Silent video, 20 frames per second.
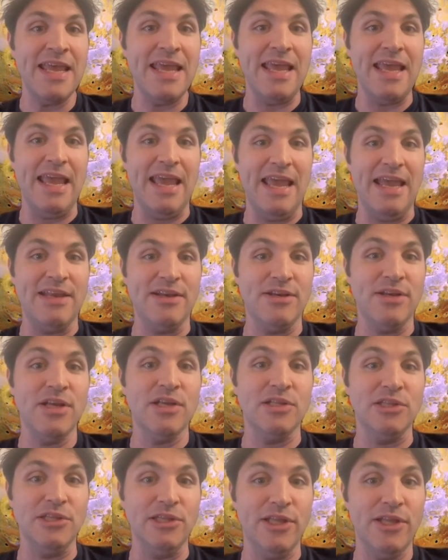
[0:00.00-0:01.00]
and
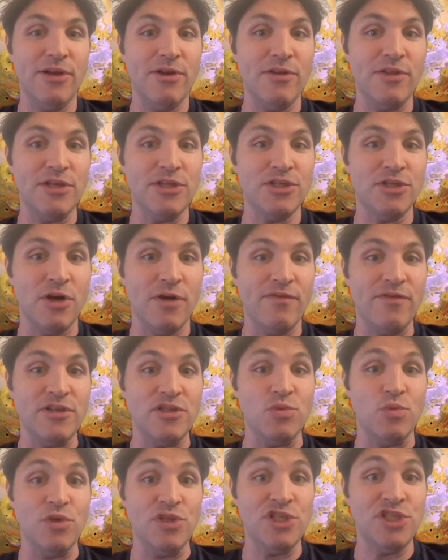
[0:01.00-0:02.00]
litter the surface
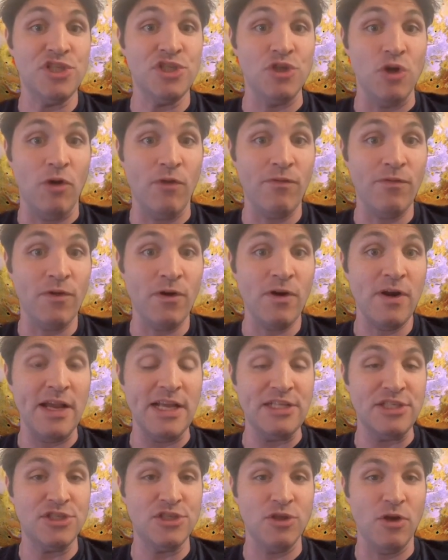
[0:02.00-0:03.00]
with sulfur and
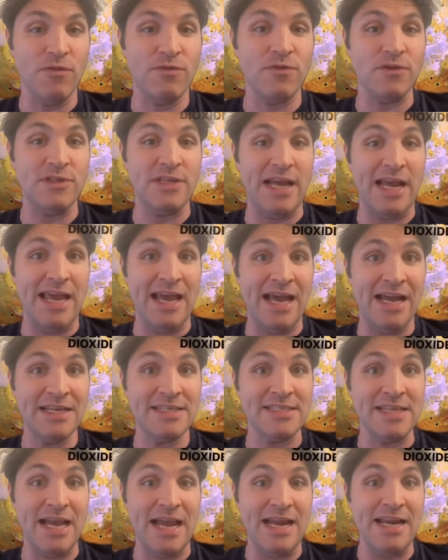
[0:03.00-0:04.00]
sulfur
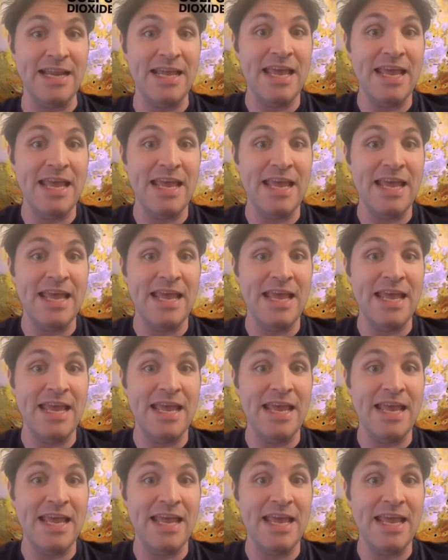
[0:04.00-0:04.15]
dioxide.